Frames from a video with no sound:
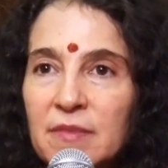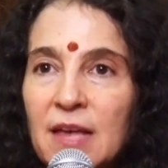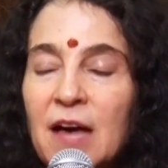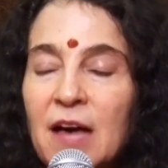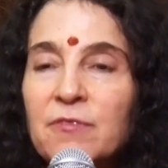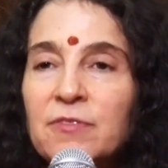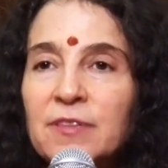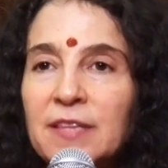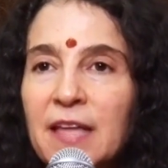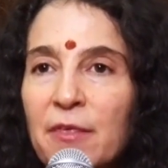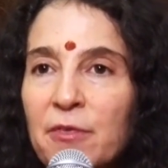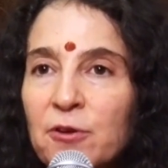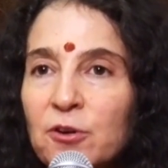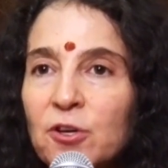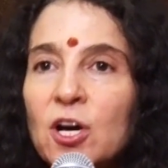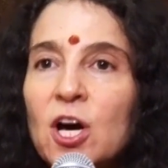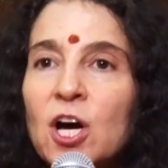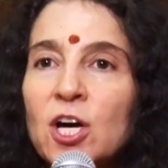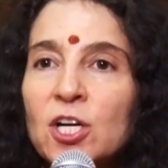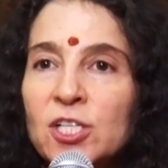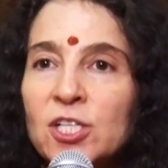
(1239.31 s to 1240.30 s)
have leather
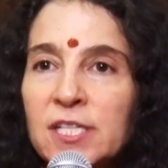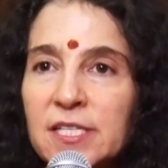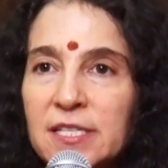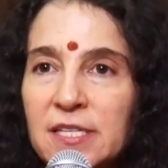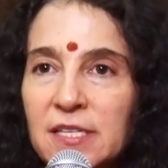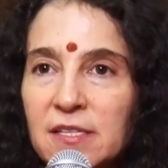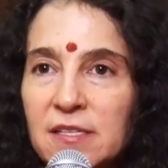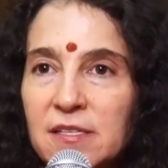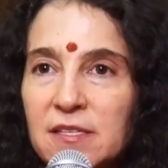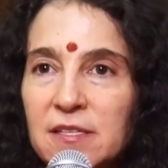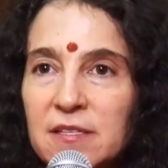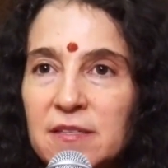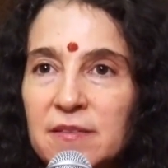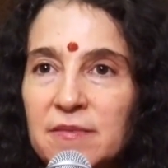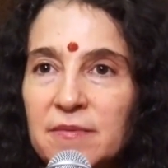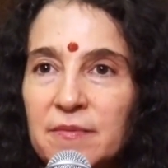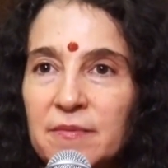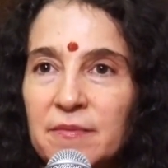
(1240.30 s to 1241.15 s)
car seats,